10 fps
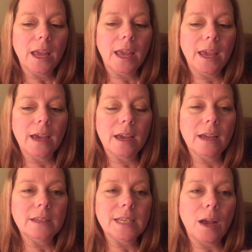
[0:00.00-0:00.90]

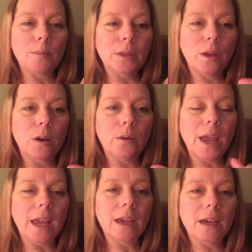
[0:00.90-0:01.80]
and down below,
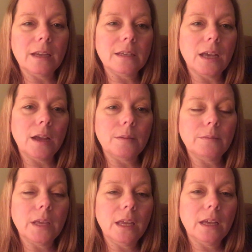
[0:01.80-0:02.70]

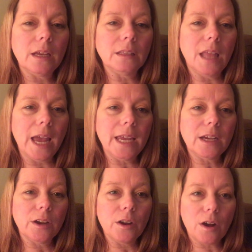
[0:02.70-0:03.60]
and
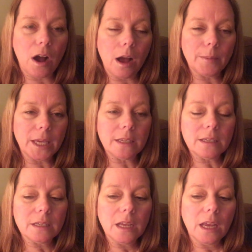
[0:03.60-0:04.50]
like or
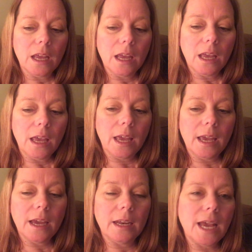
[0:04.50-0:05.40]
comment
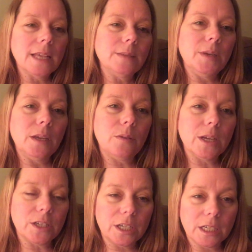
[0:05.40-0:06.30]
and ask me any
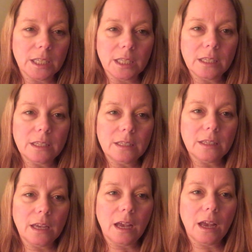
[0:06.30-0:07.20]
questions
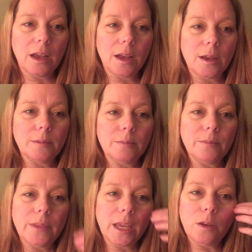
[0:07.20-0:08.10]

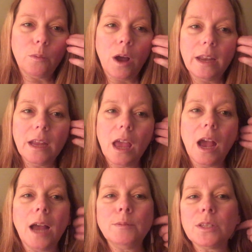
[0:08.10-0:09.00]
that you want.
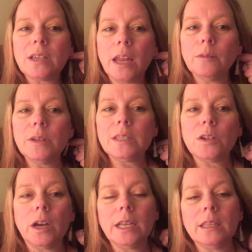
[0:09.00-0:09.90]
I'm just kind of
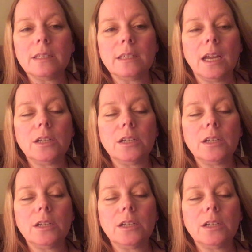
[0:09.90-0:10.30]
restarting this